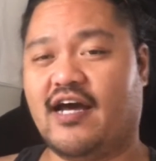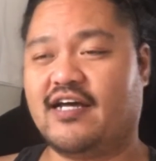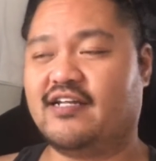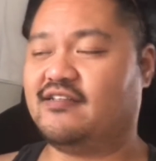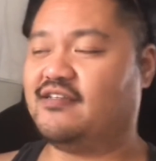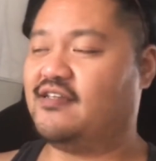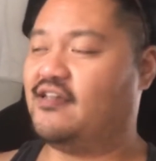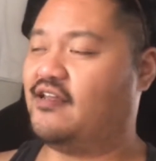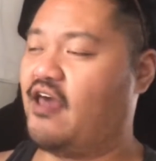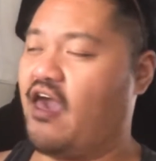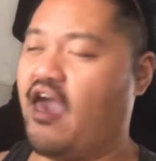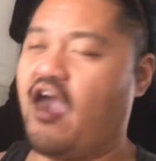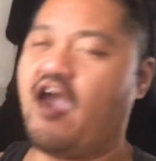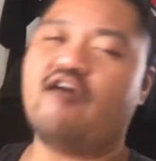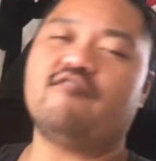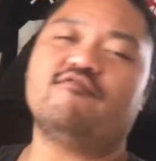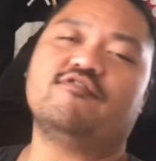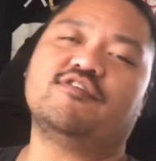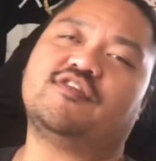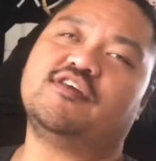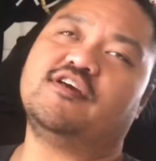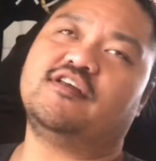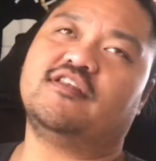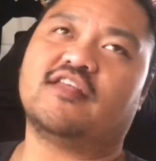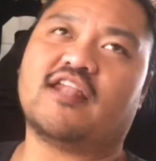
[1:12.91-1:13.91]
I did
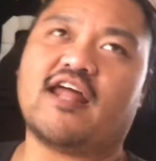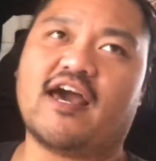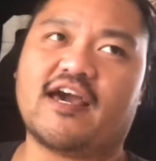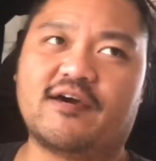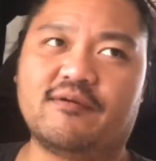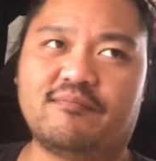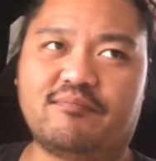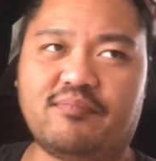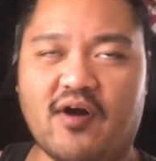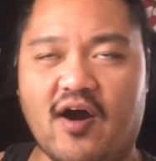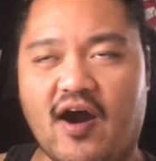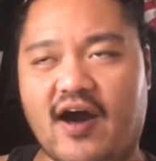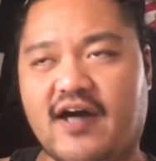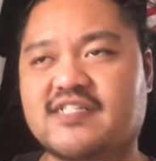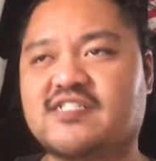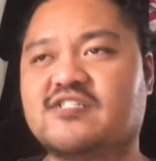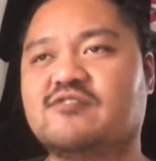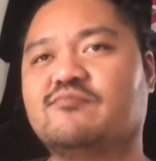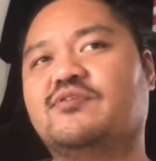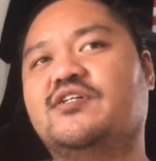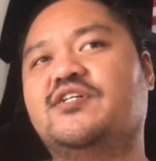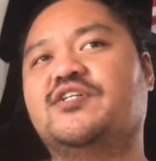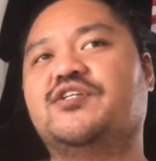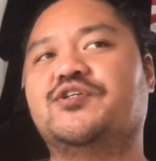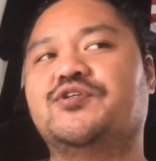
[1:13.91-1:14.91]
everything that I could
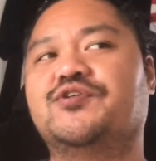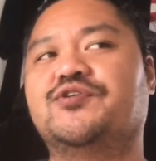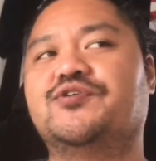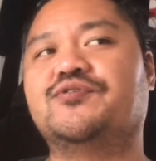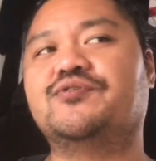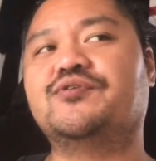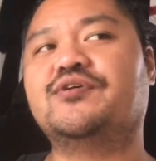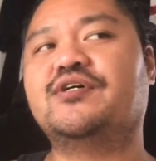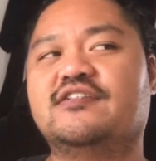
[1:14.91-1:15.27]
possibly do